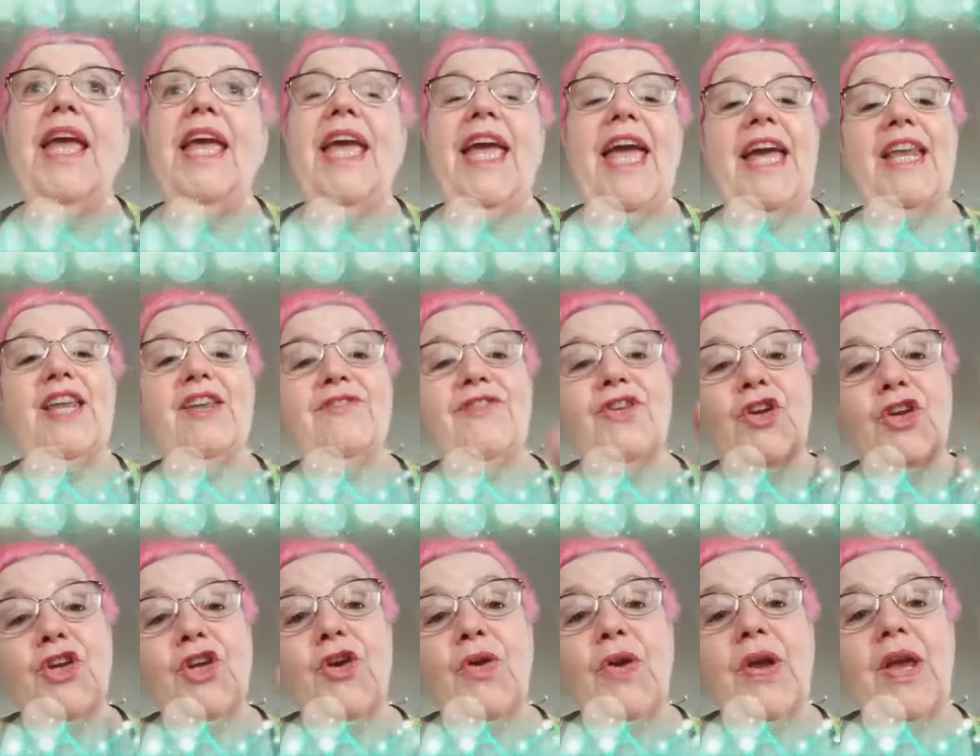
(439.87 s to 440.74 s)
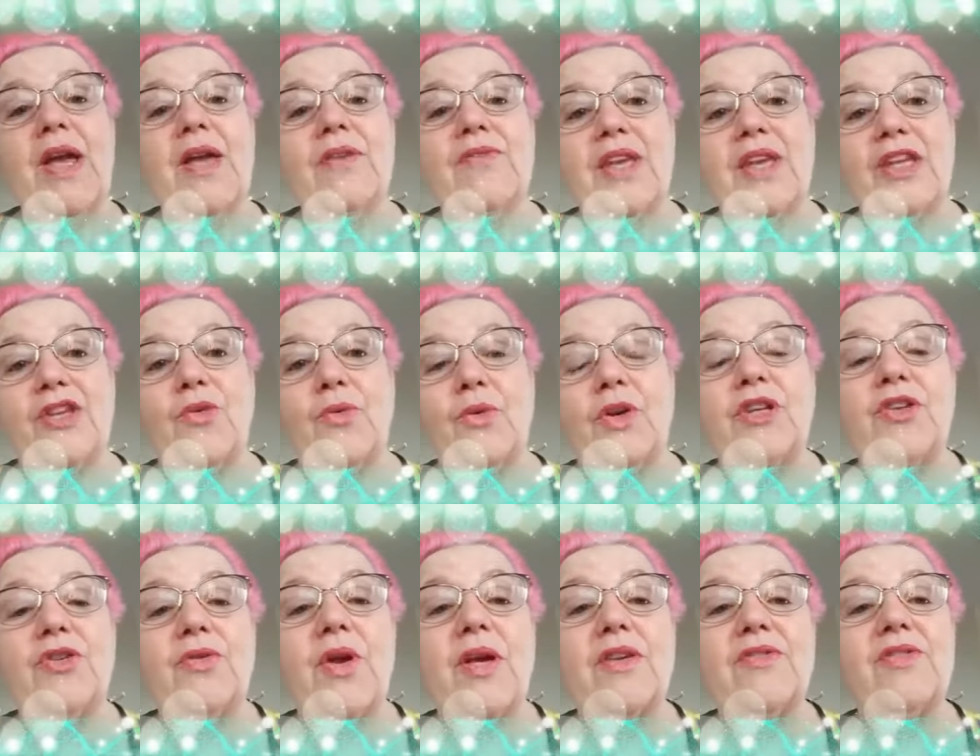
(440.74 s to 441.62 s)
And if you're curious and you're
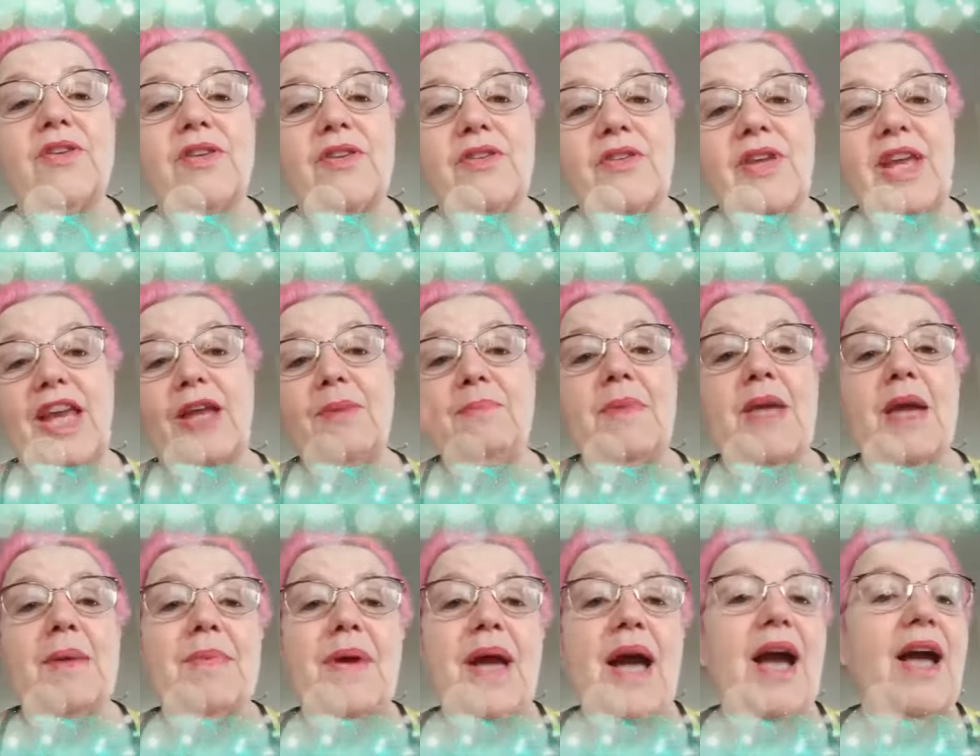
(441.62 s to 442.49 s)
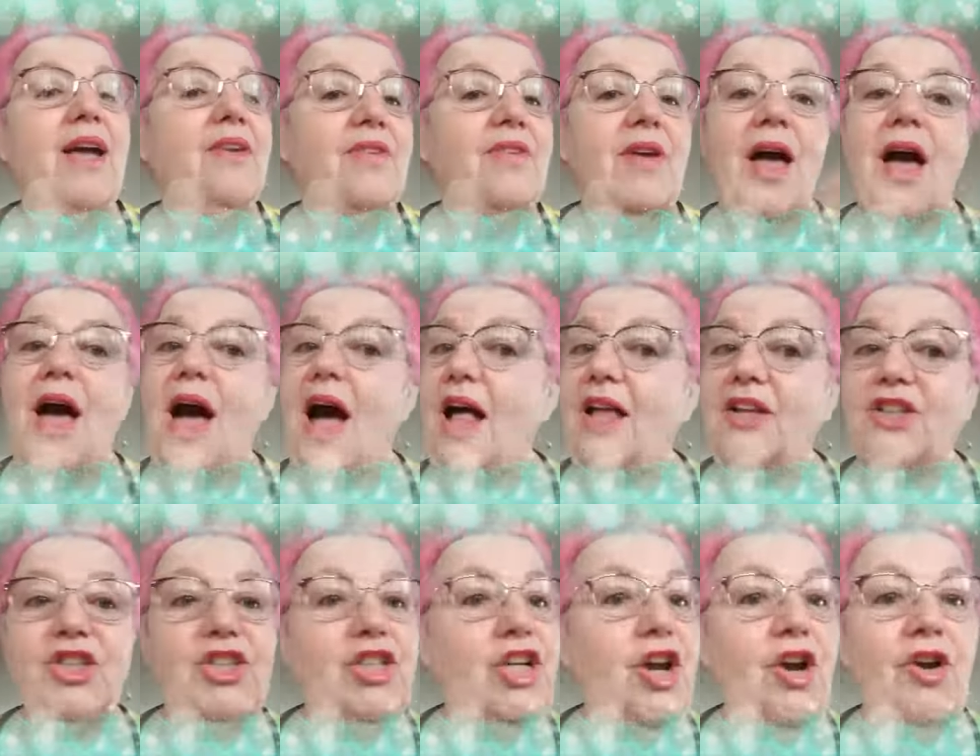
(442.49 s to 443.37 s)
interested, hit me up, guys. I'll
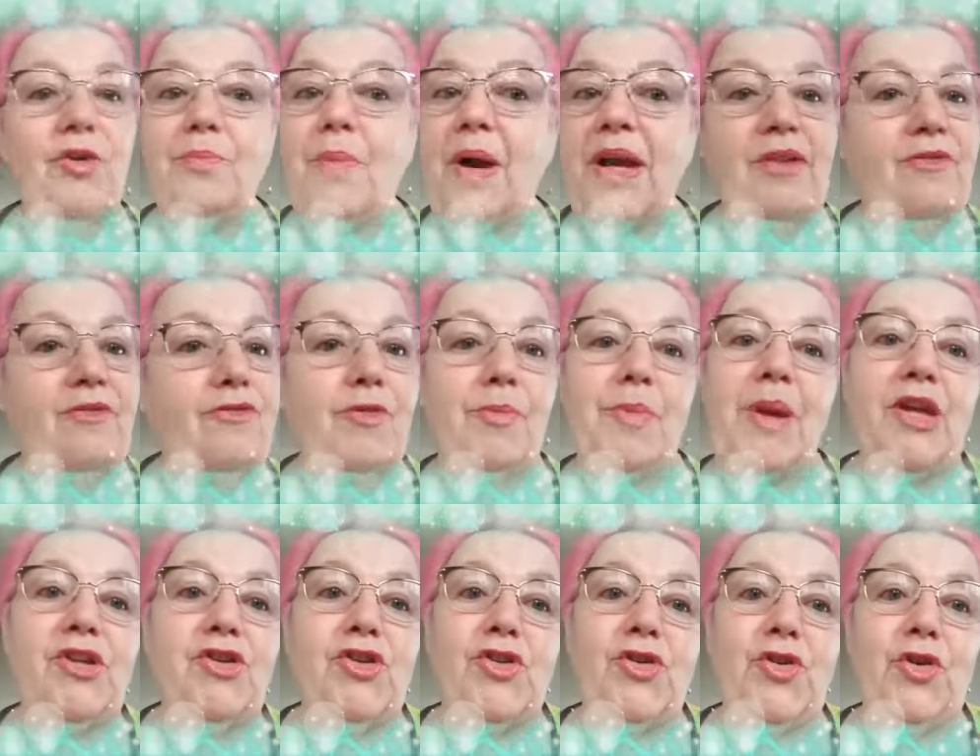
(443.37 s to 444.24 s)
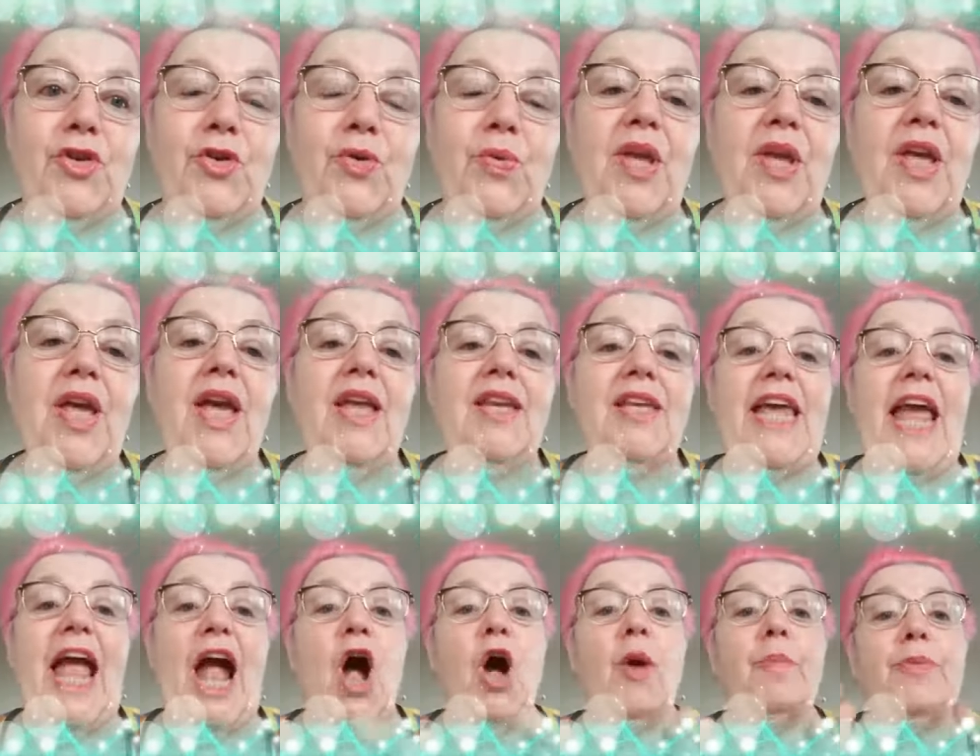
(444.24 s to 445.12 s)
share my information to you to
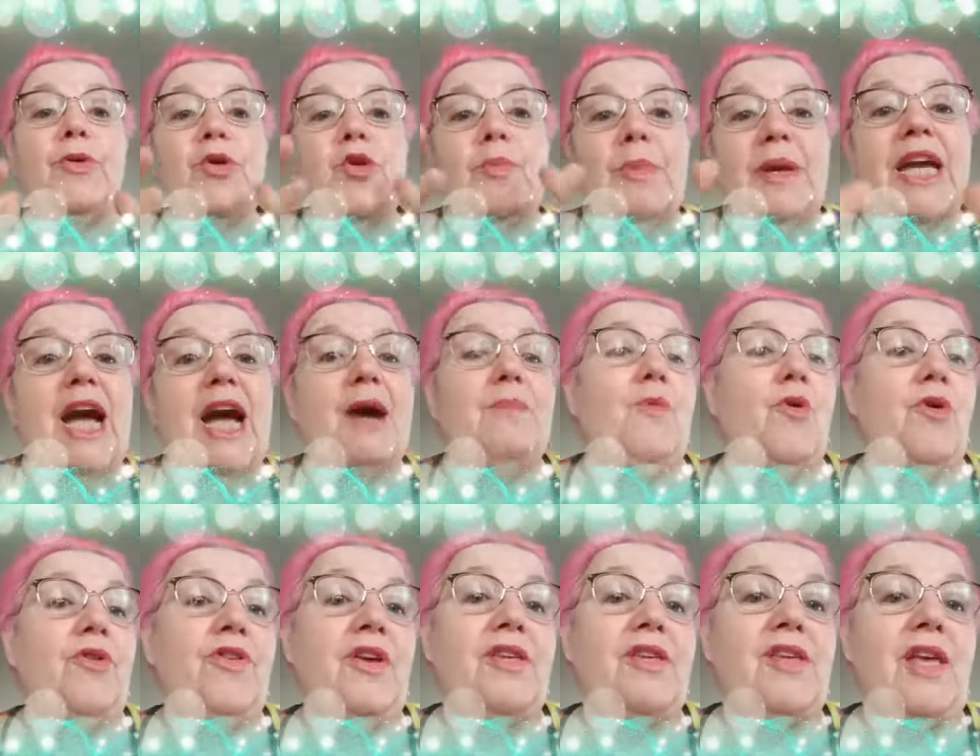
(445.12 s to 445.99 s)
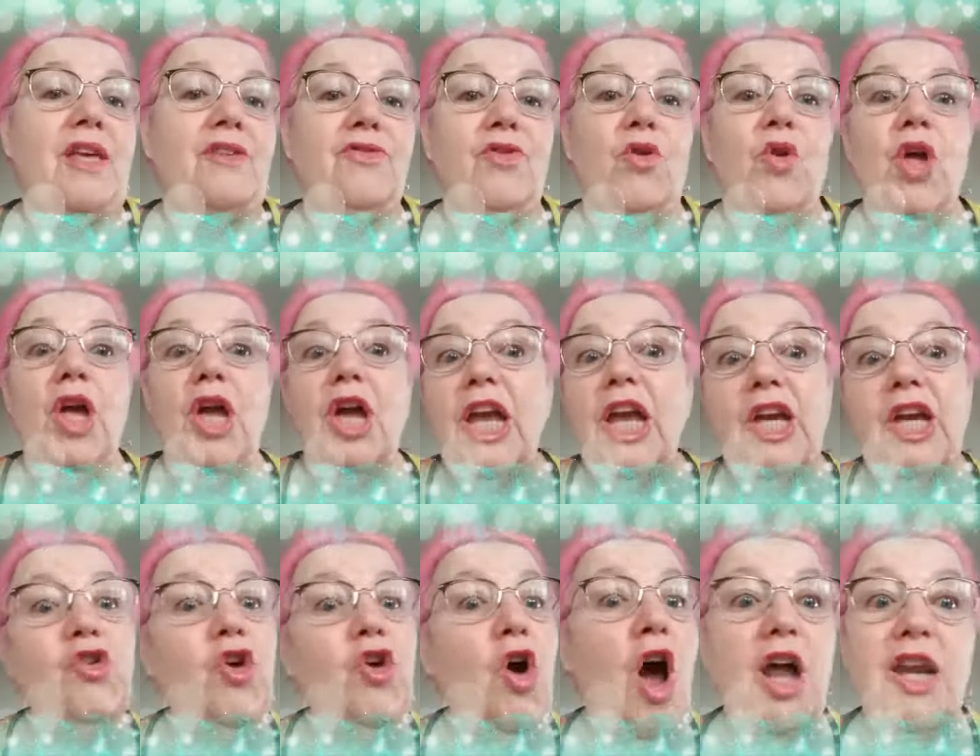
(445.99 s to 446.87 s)
help you become more successful in
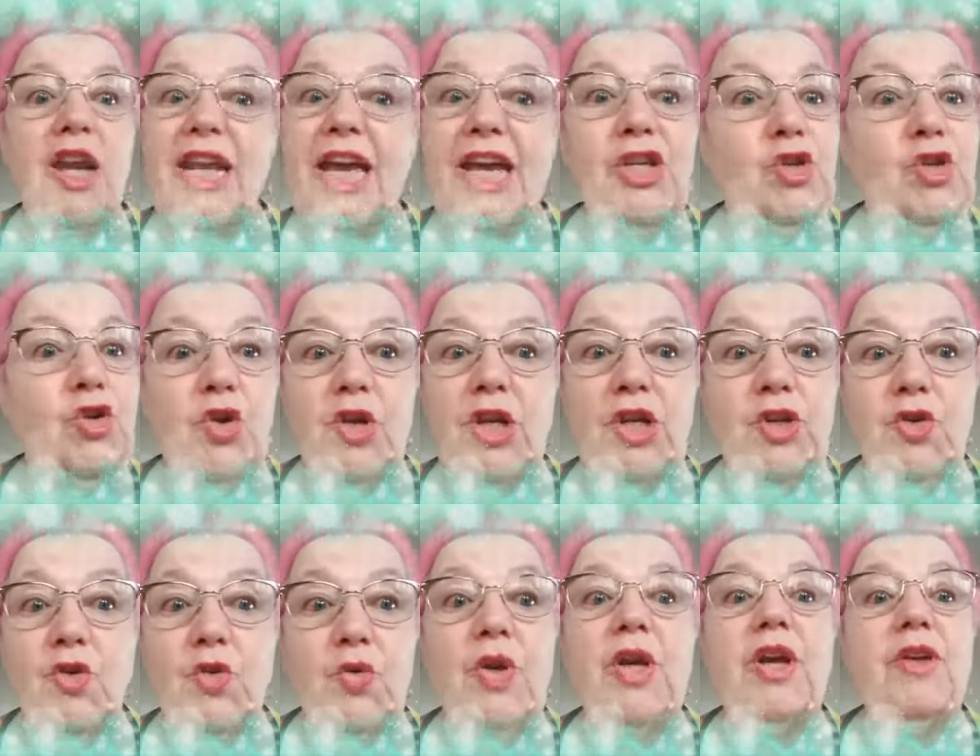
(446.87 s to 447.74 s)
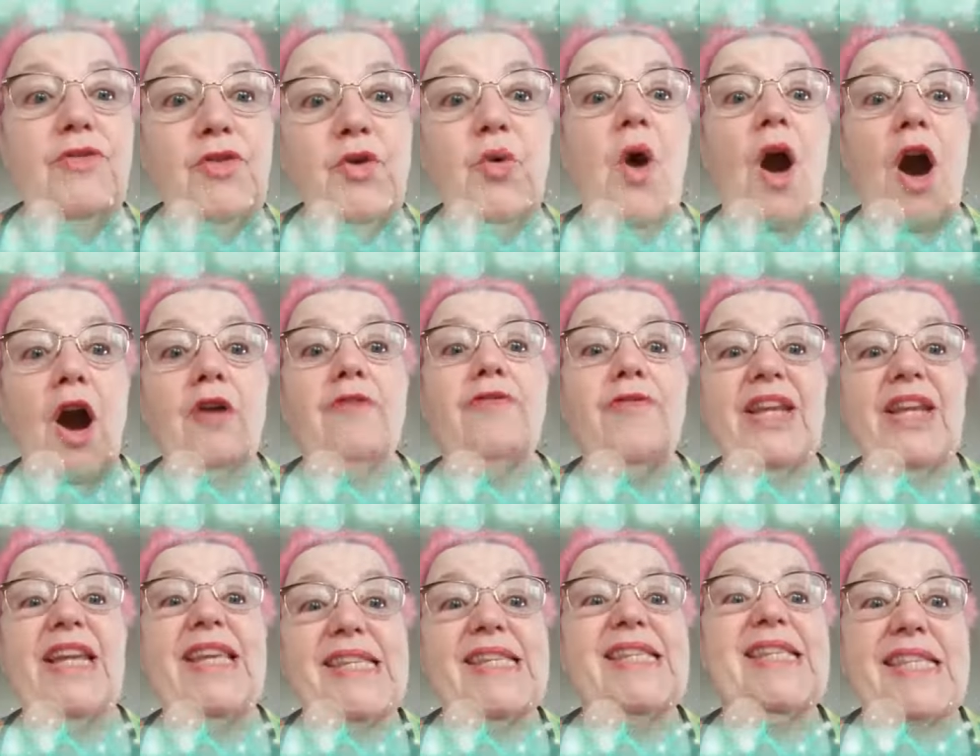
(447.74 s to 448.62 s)
your online journey too. If you are
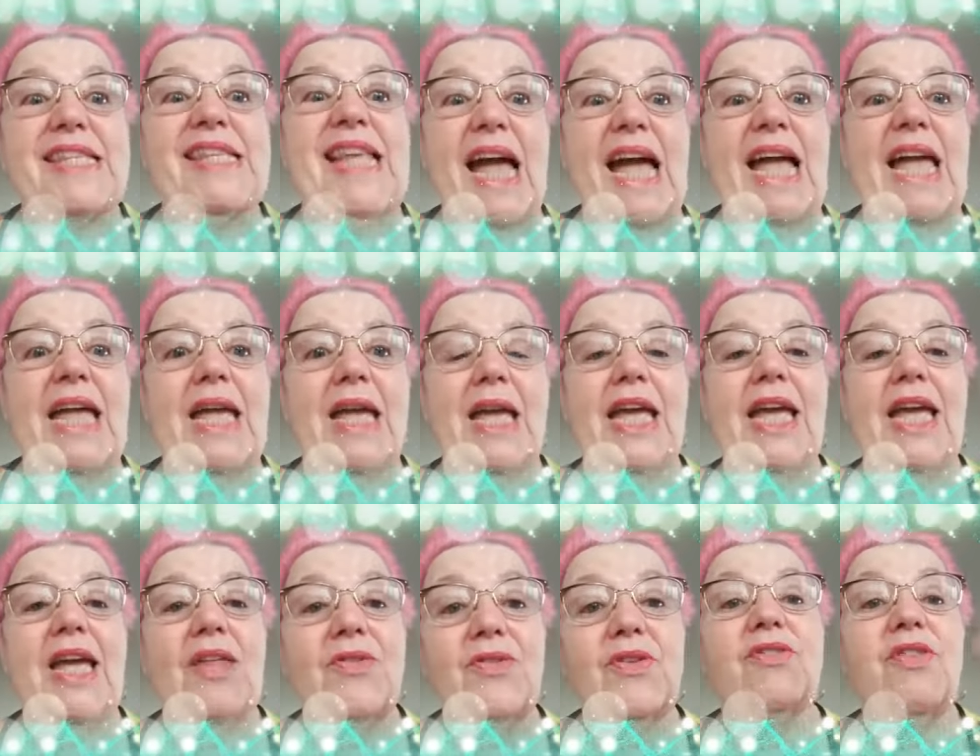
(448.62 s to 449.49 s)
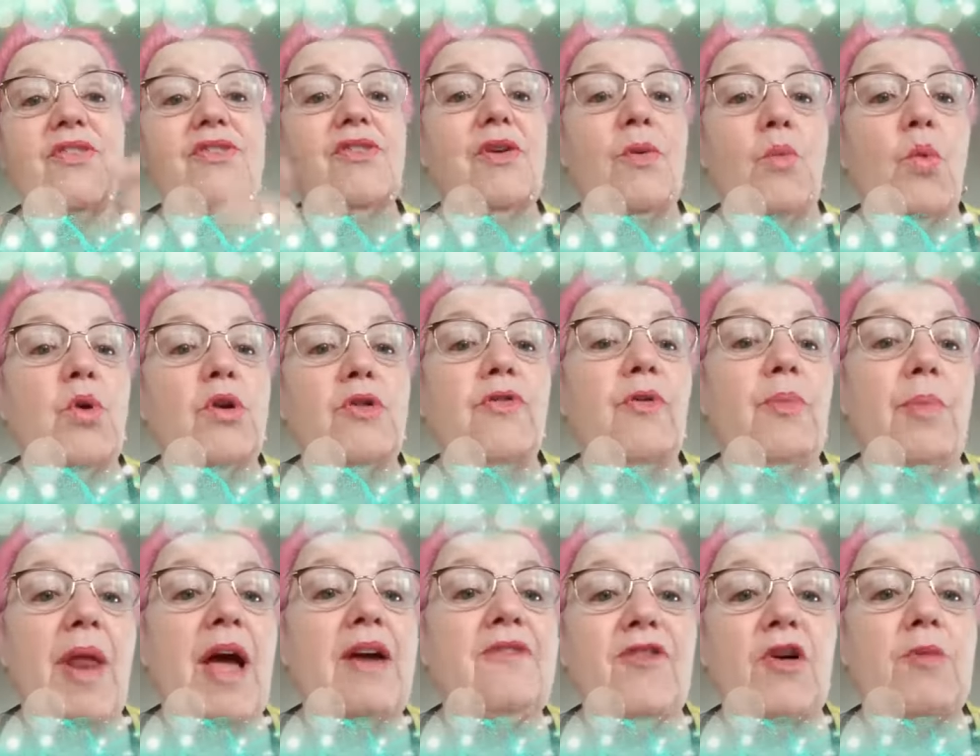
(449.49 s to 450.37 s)
feeling stuck, this is a wonderful
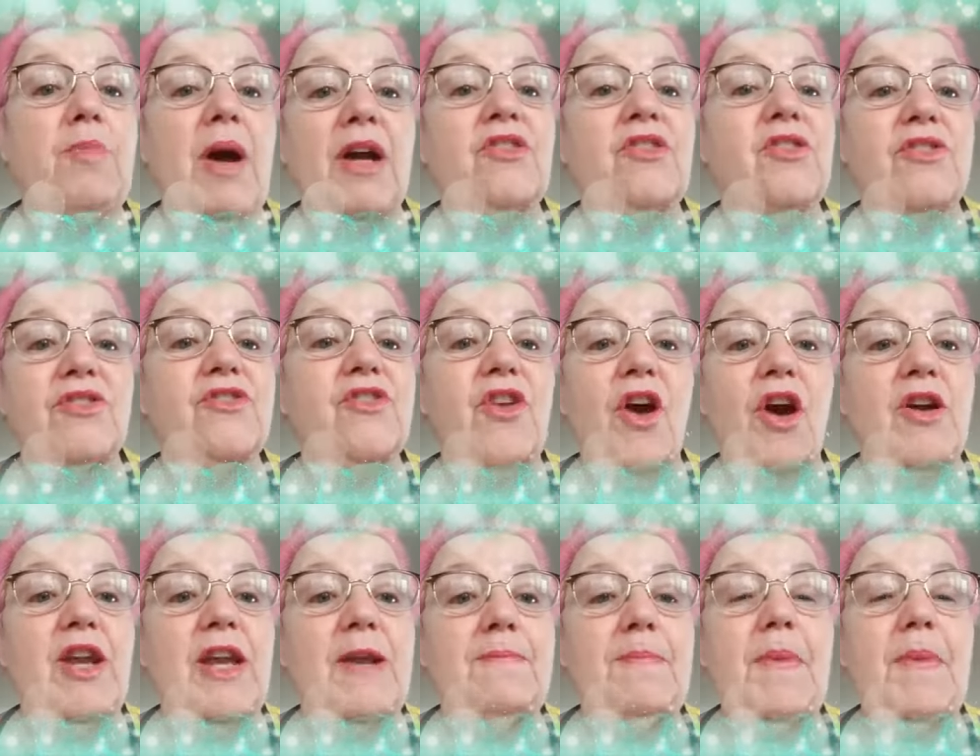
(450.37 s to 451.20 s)
platform I just started.